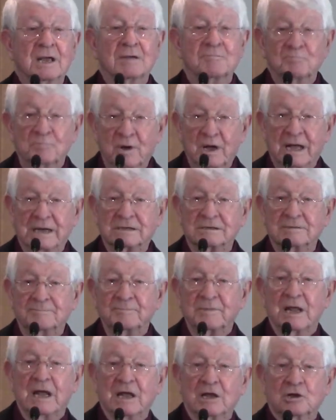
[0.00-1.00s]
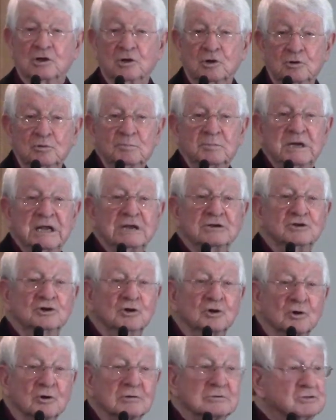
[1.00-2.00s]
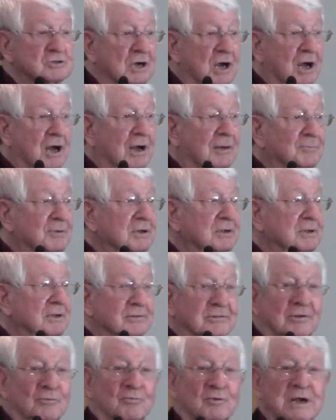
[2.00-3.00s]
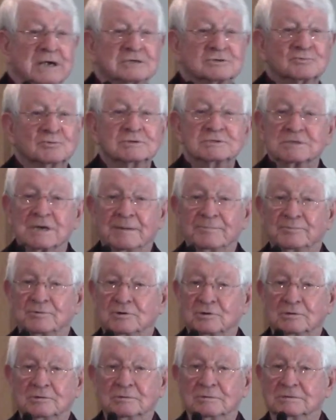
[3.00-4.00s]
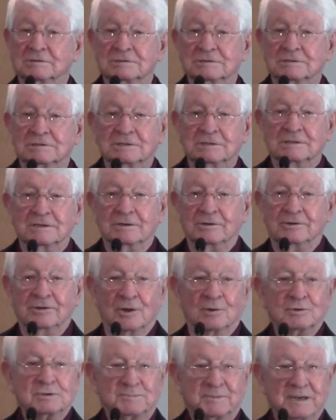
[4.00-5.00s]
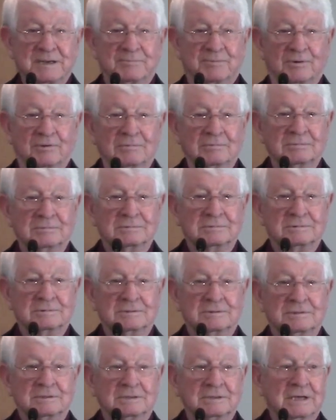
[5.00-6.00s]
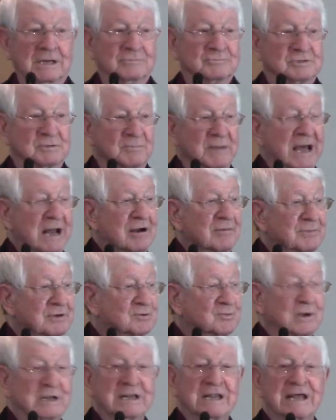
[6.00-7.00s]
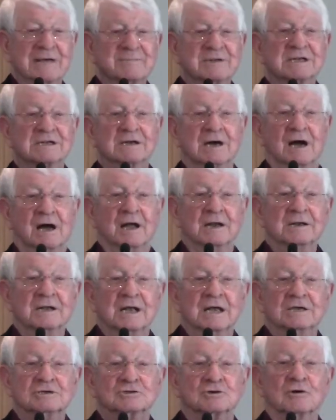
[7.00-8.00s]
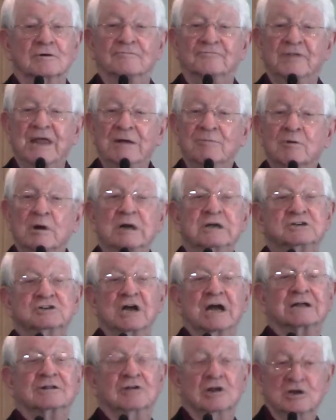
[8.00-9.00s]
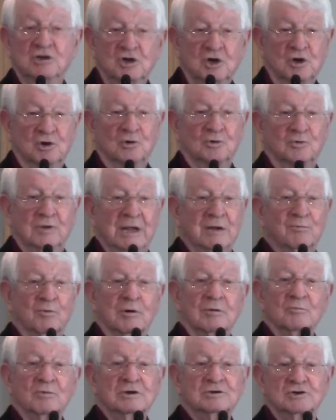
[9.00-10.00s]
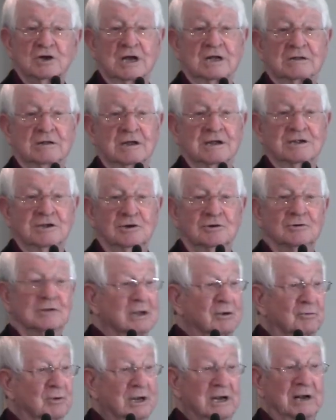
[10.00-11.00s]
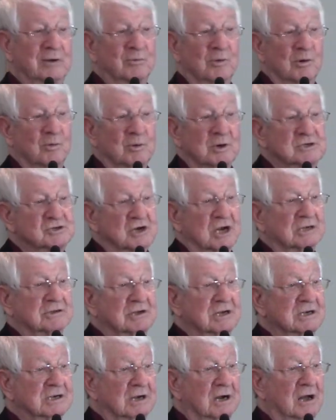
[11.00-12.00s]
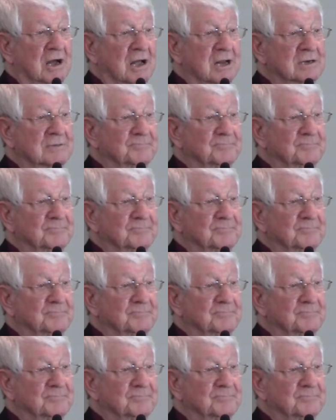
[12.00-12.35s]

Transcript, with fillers: but you did your job. The rest was up to those people it was a matter between them and God. So if they rejected you, they weren't rejecting you, they really were rejecting God.